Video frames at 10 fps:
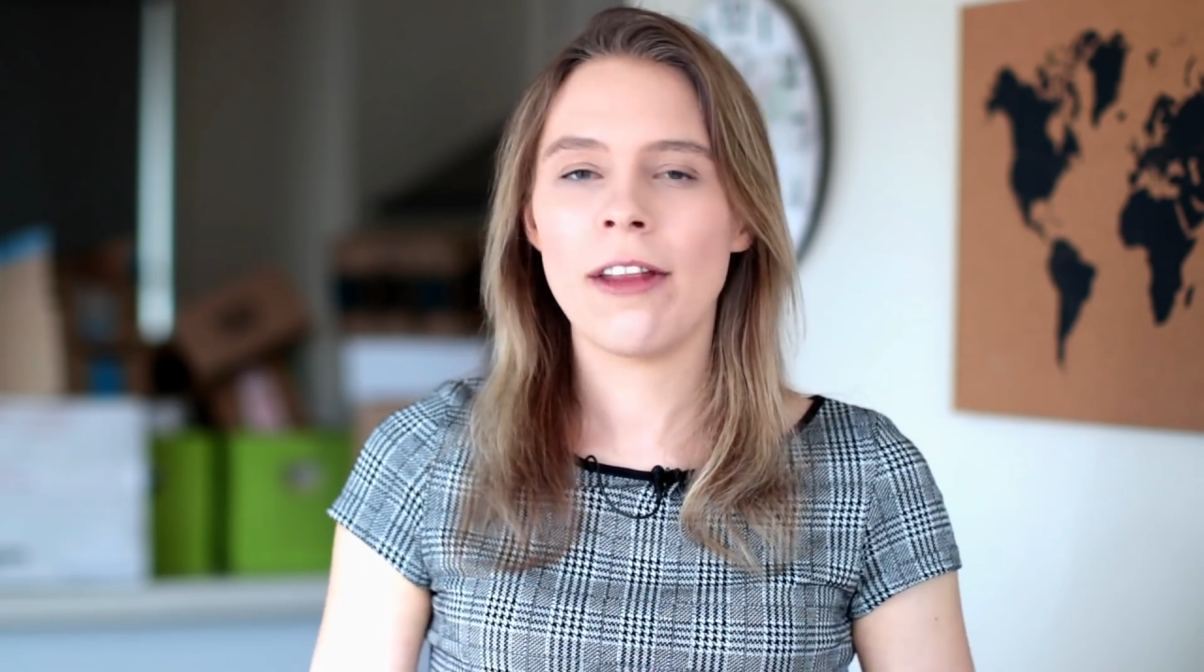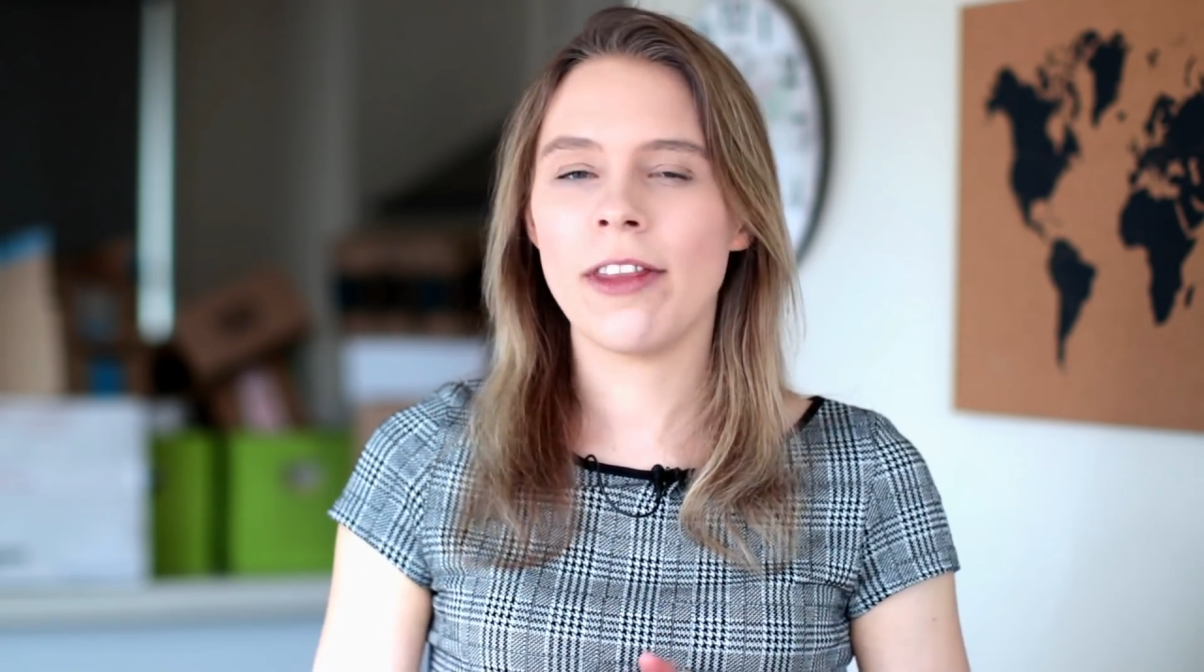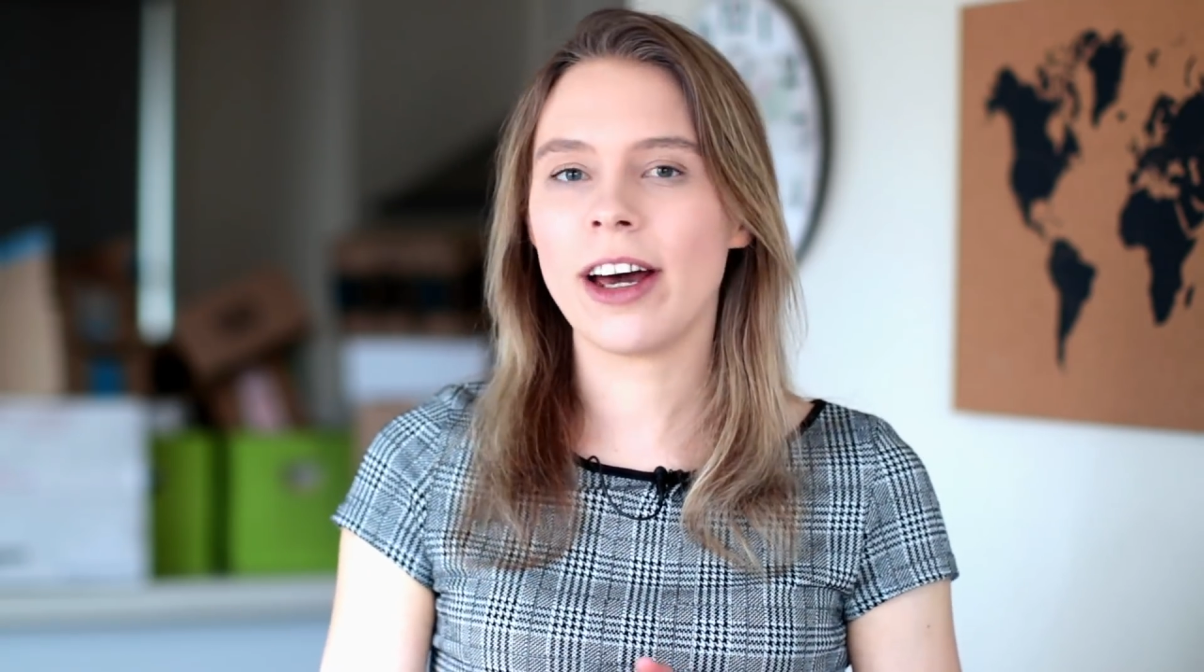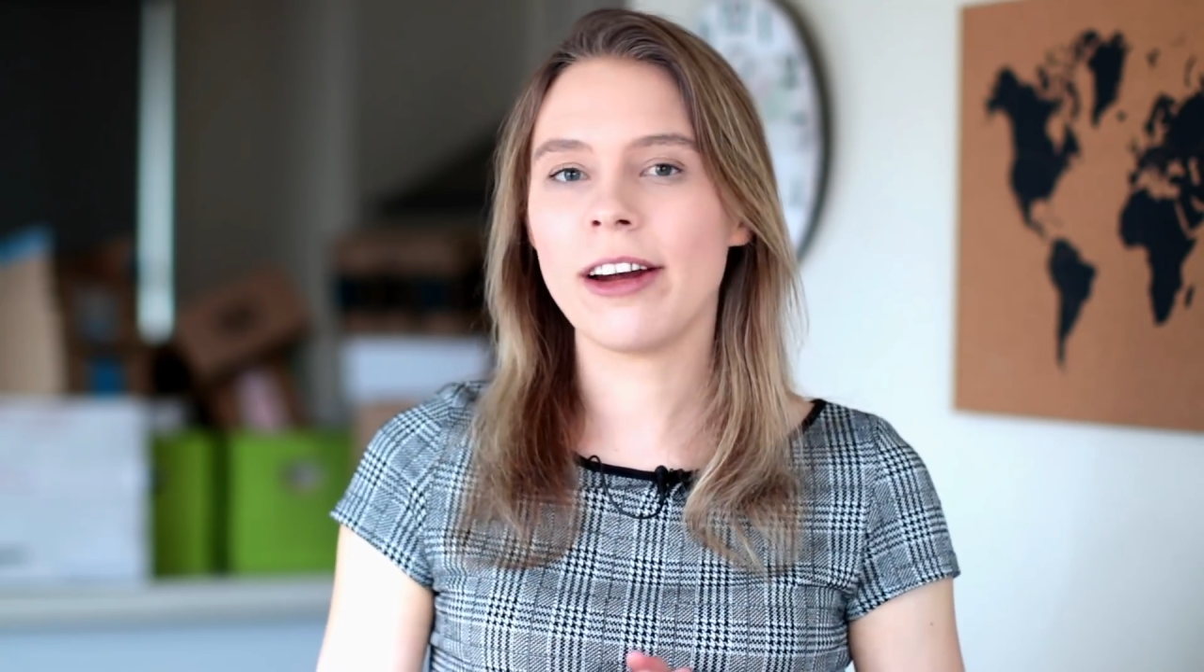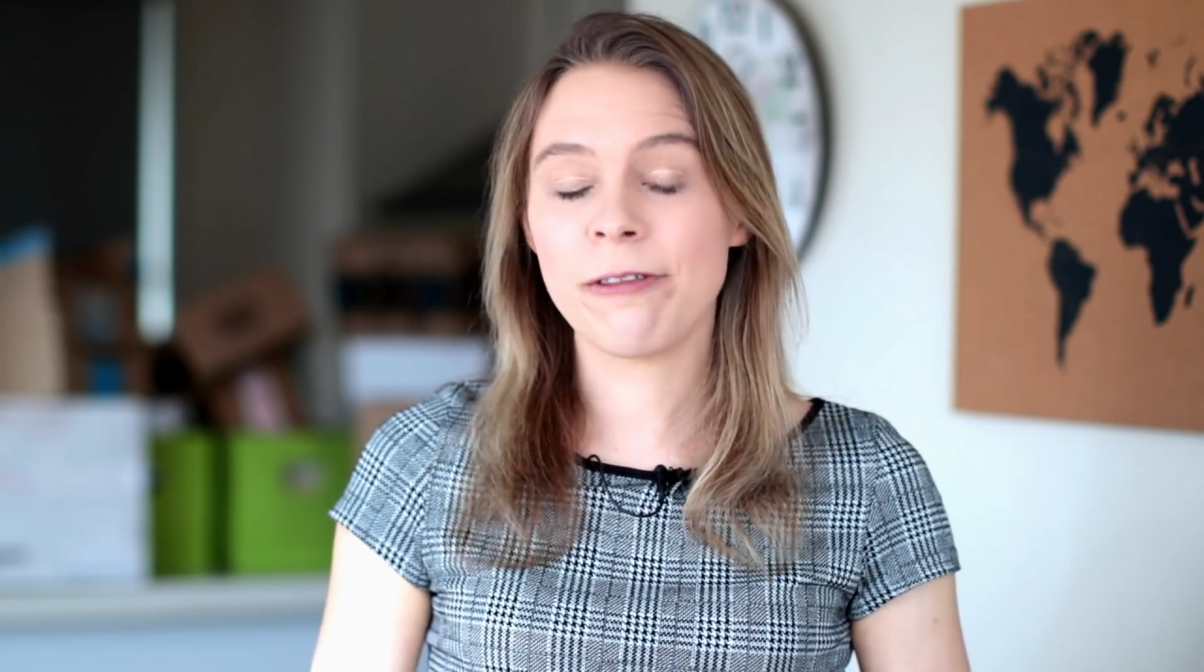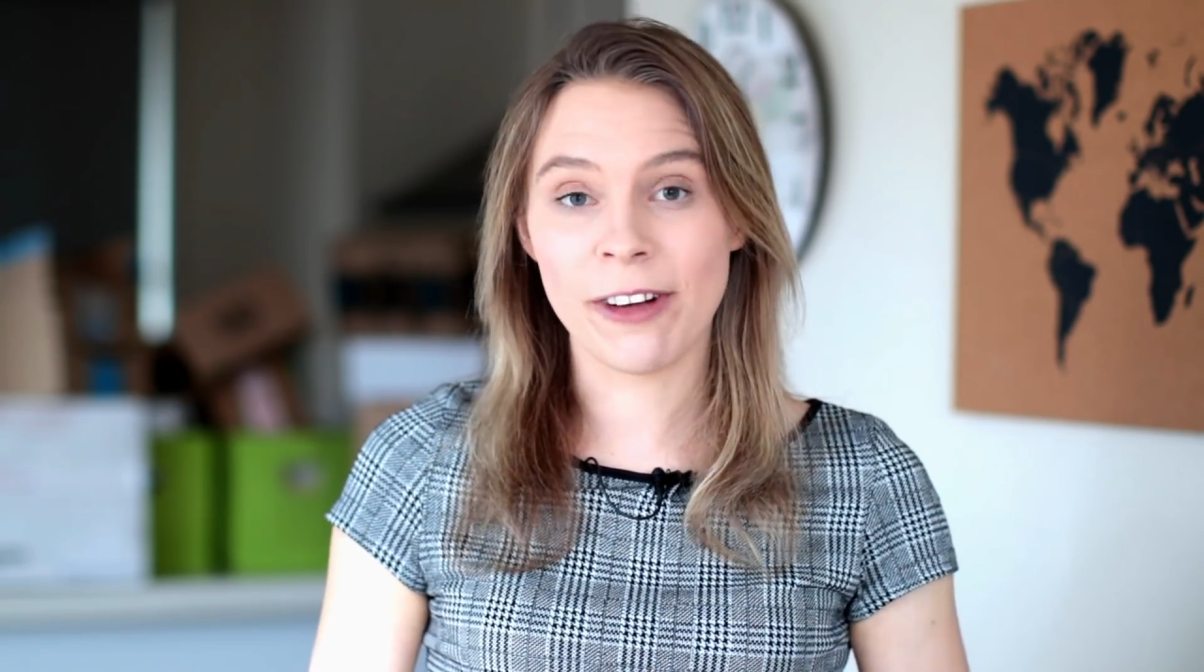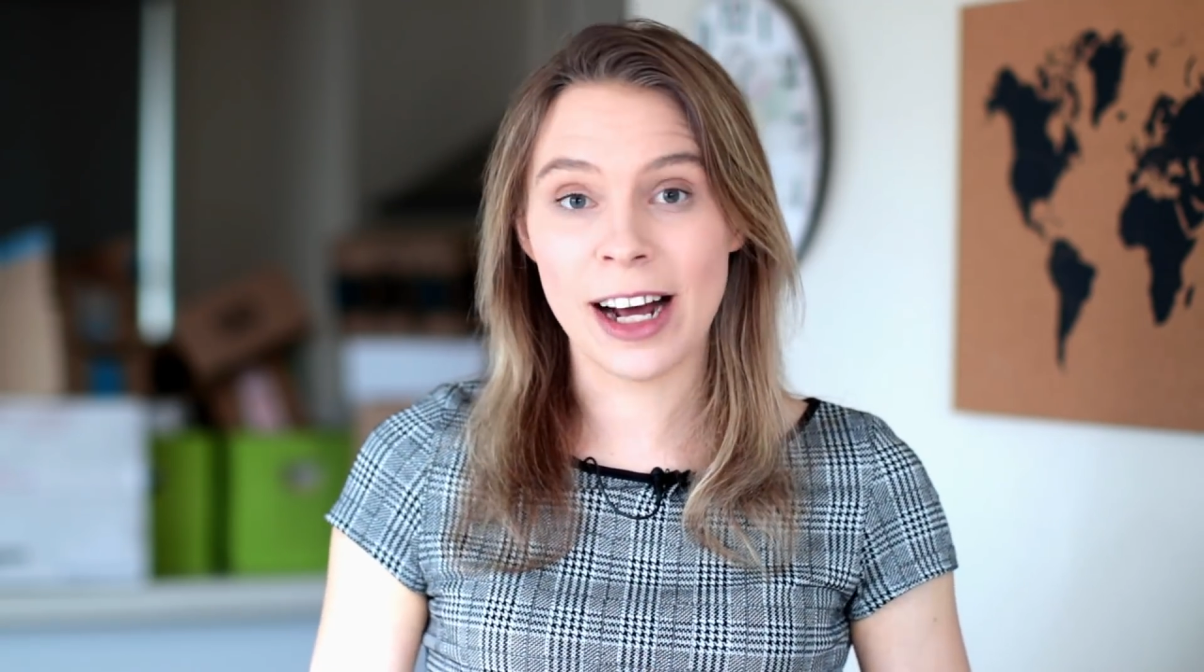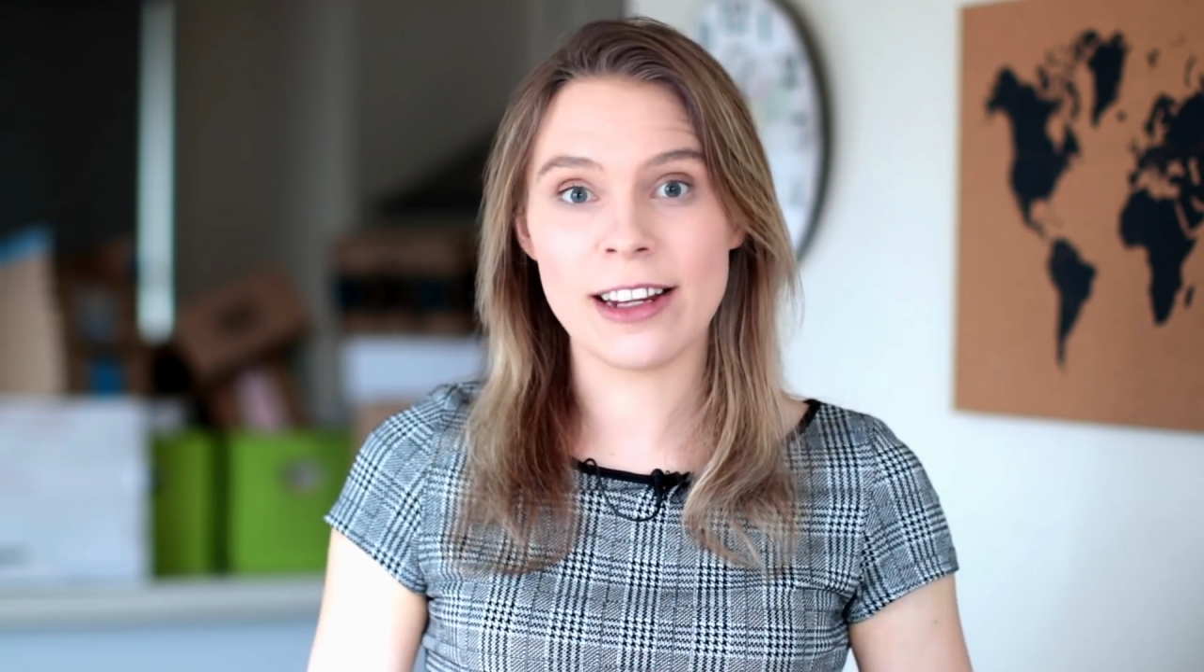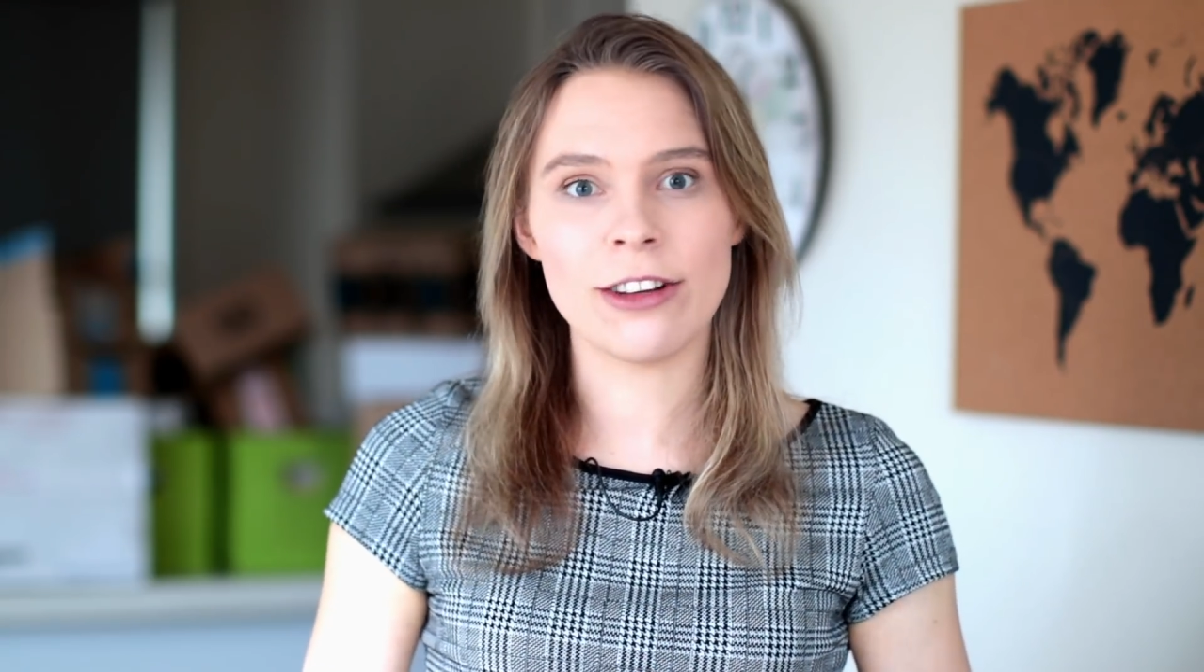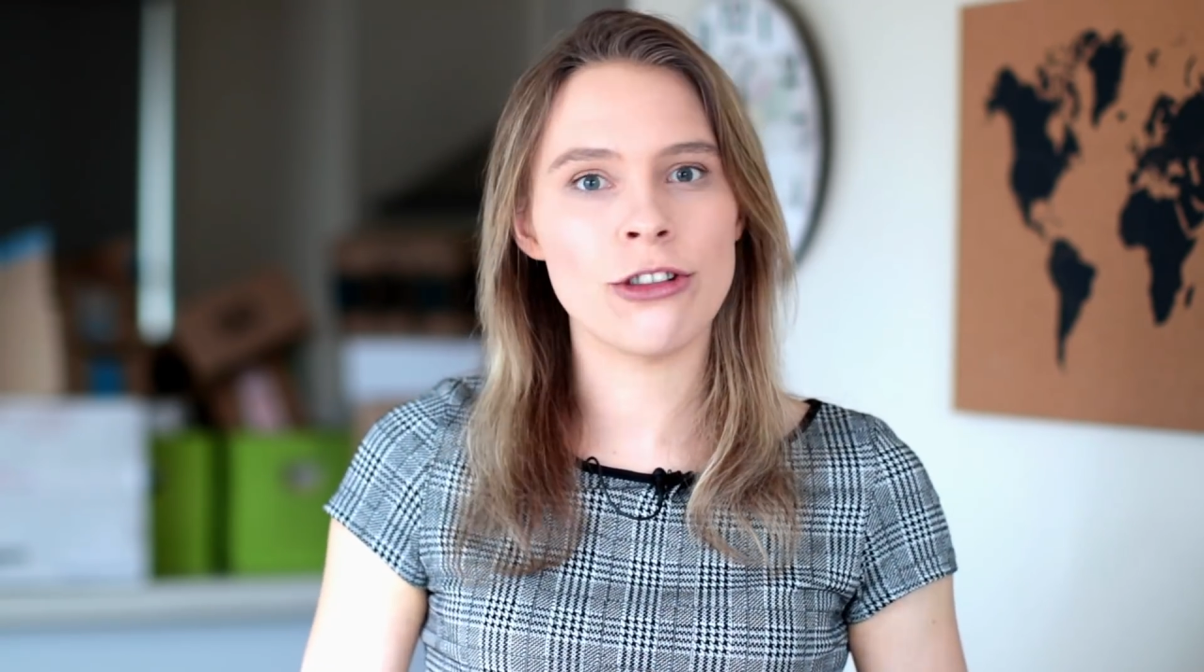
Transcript: they're going to find that